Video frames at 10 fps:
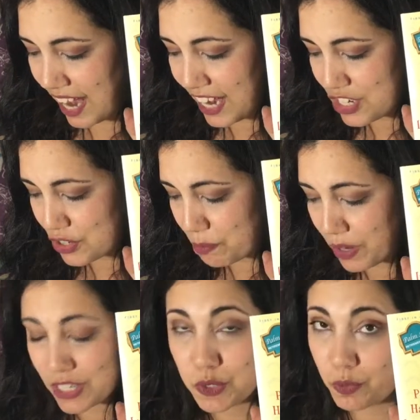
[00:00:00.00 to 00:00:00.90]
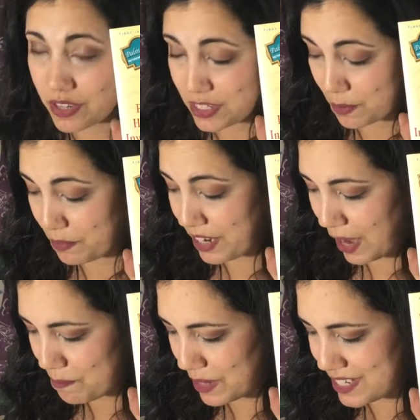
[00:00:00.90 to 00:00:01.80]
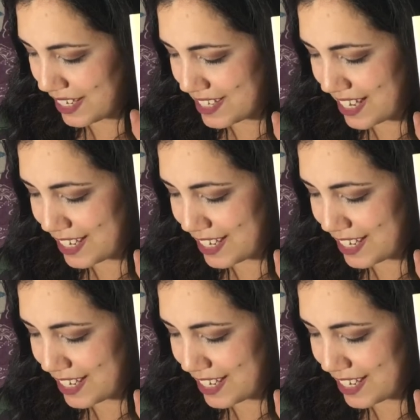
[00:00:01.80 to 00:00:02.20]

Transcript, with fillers: age brings wisdom, not business,